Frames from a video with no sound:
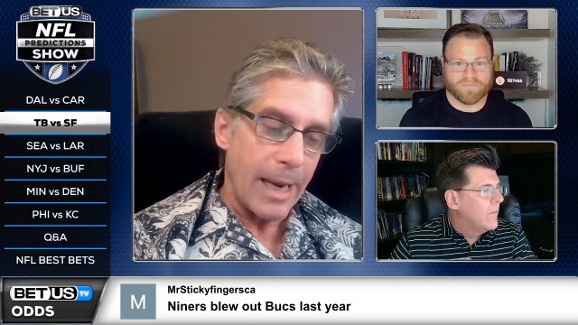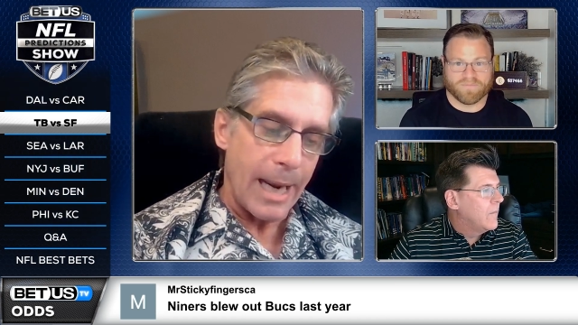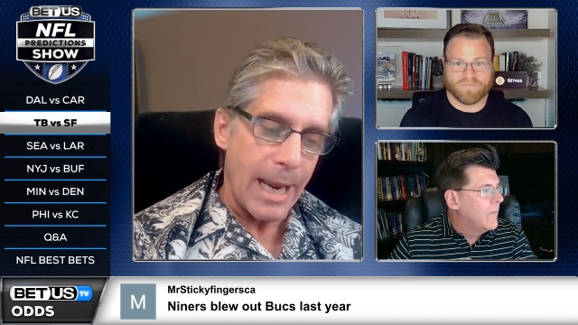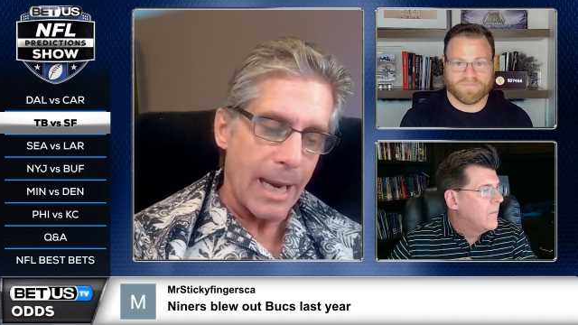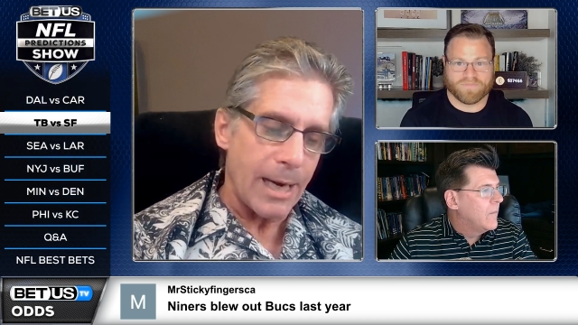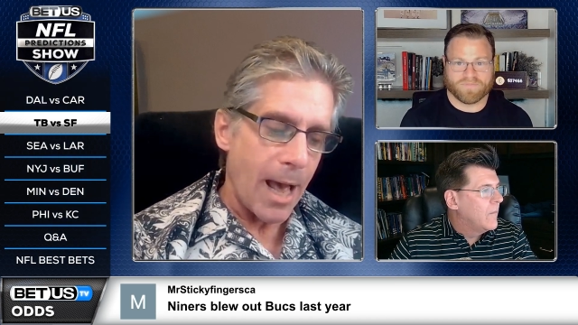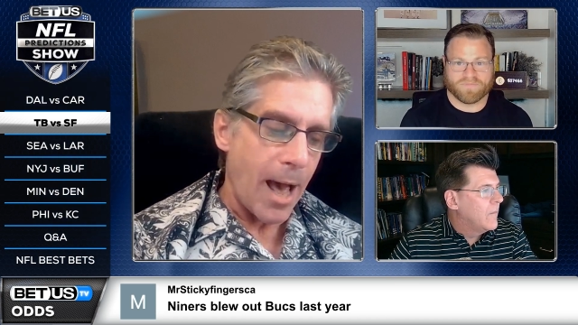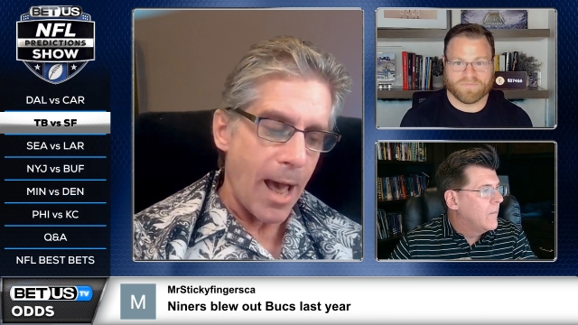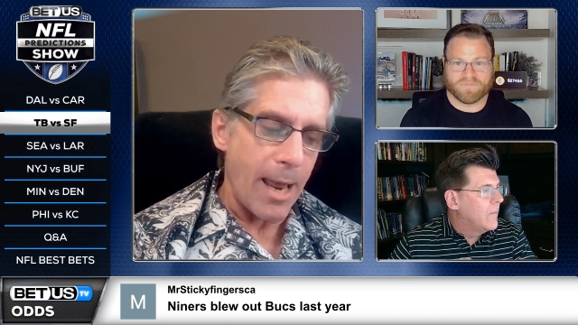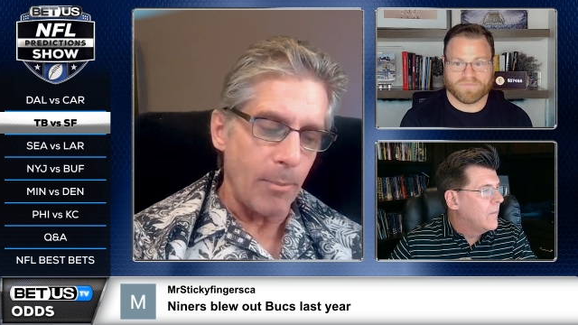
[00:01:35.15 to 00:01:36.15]
Speaker 1: and
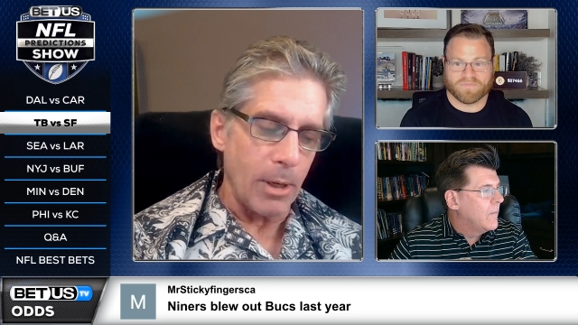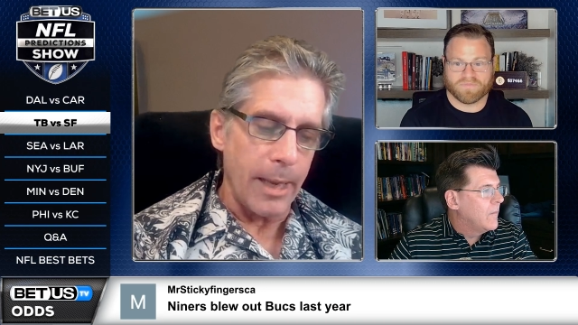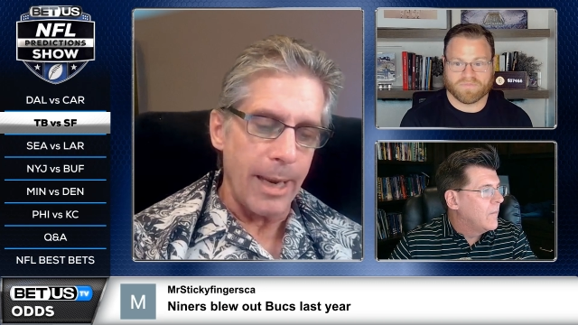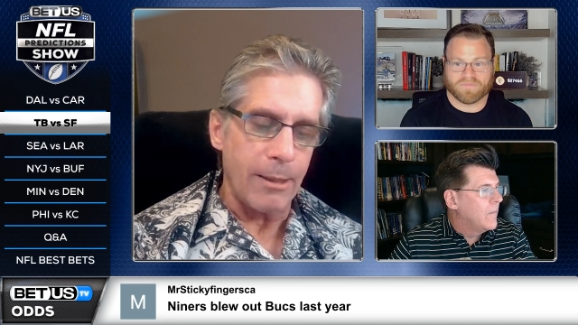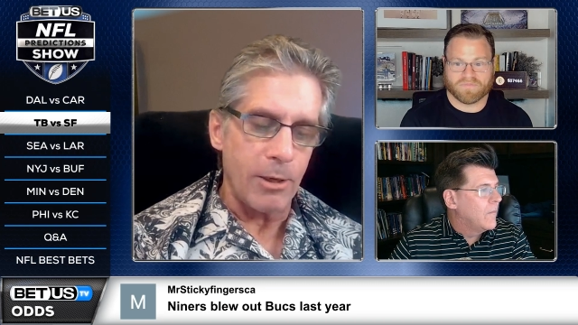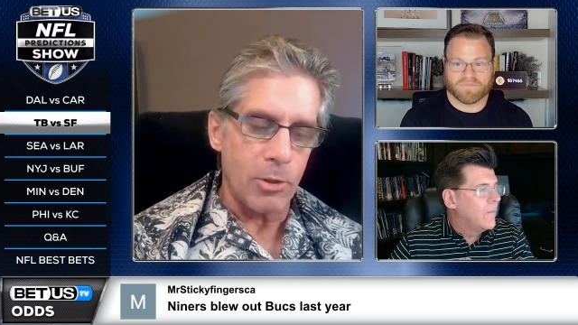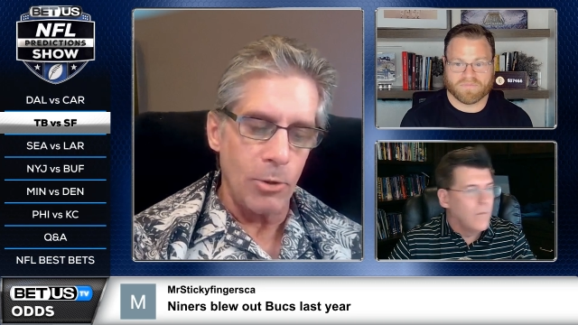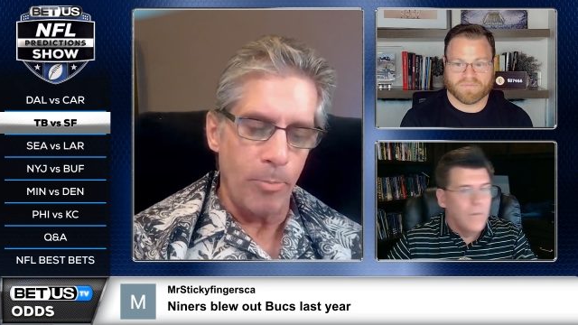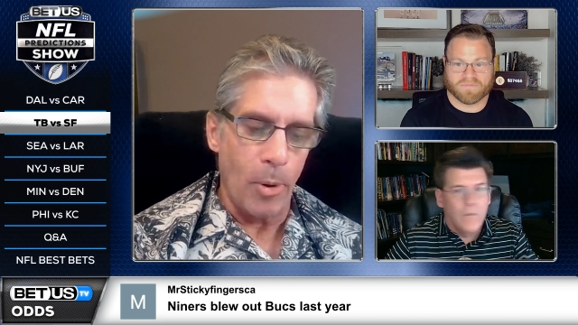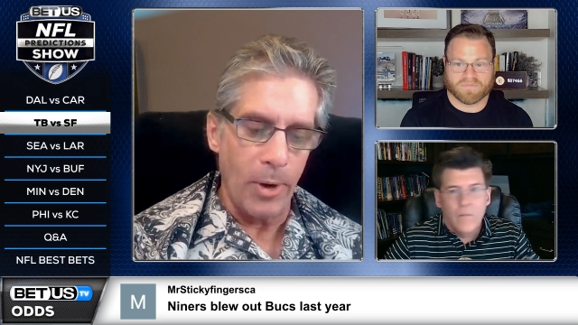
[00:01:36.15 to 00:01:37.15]
i'm going to lay the
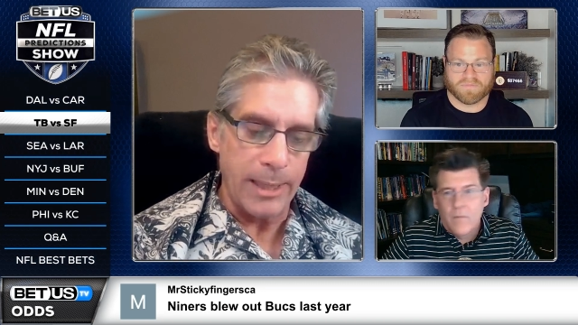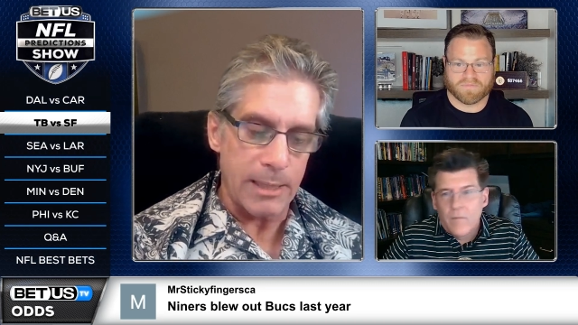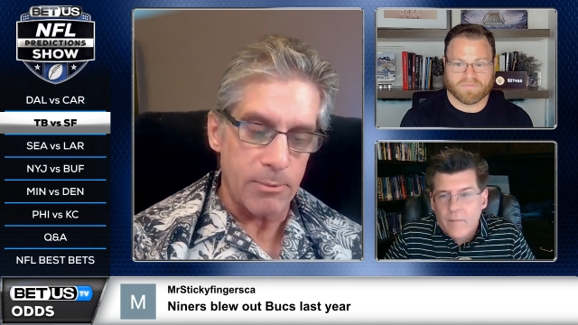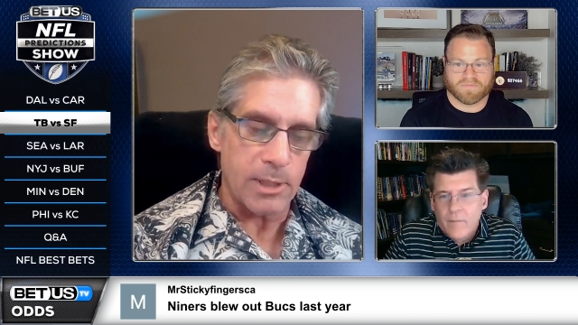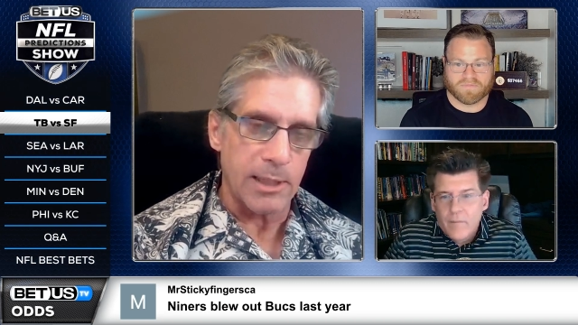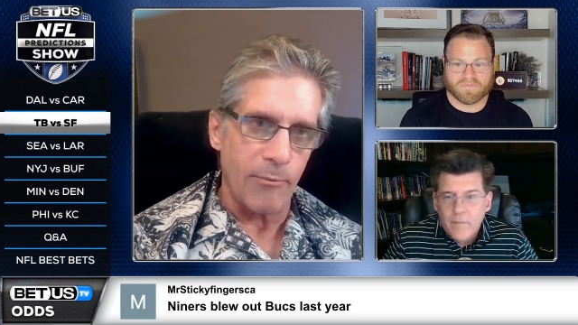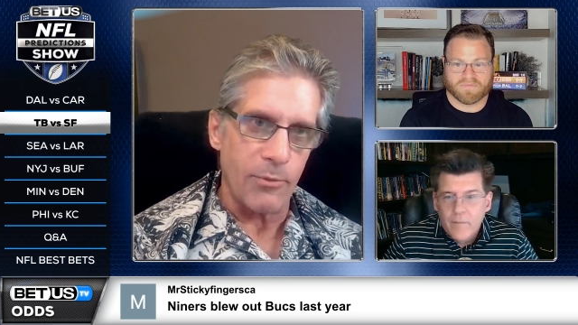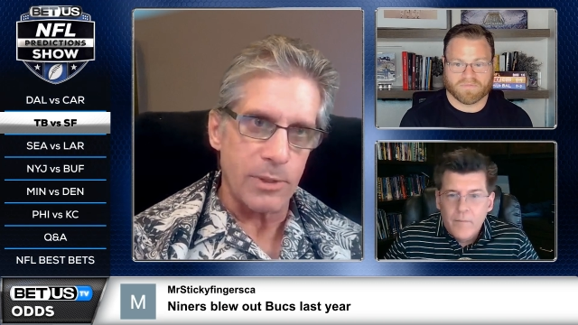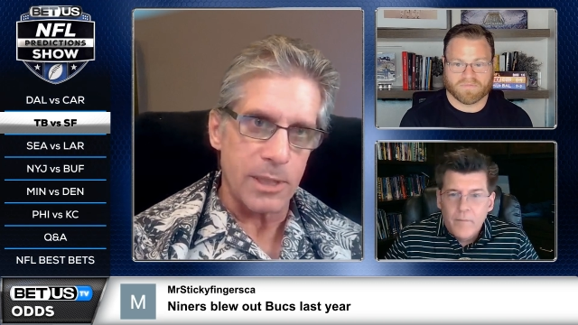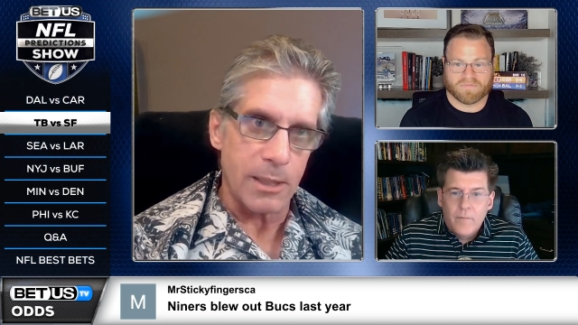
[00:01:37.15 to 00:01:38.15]
two points with san
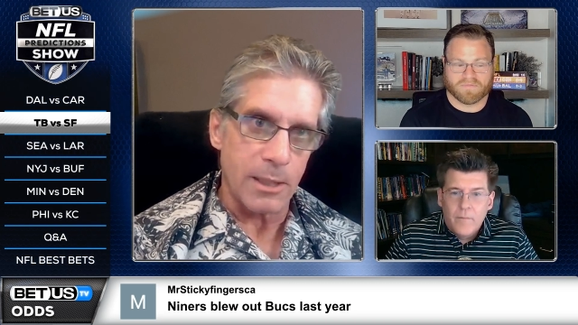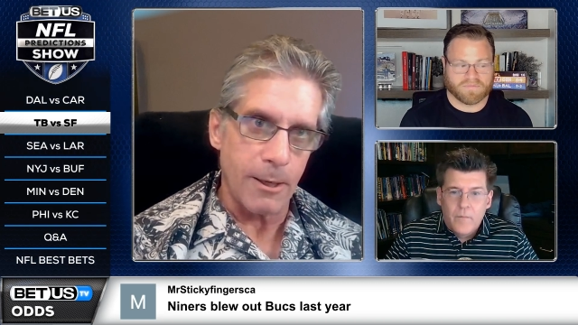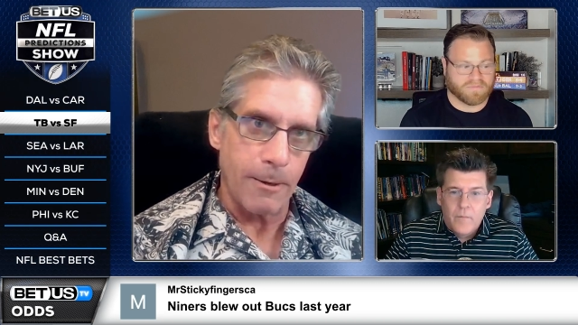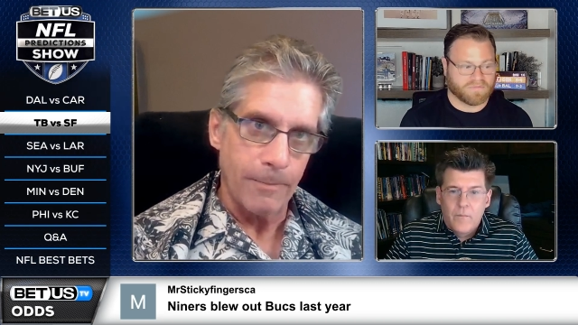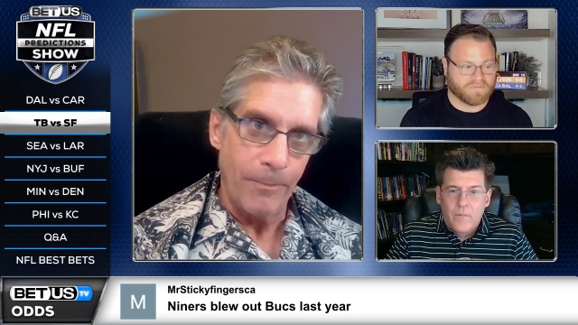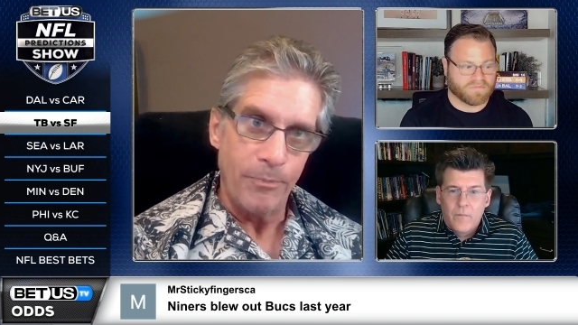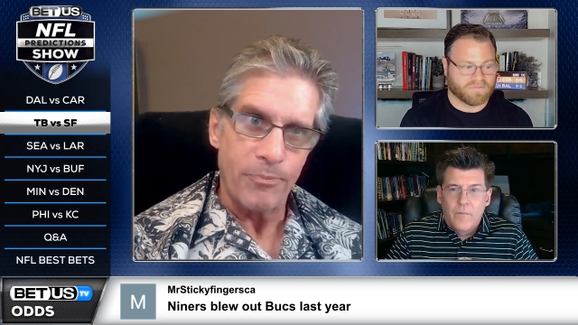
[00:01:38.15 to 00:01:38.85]
francisco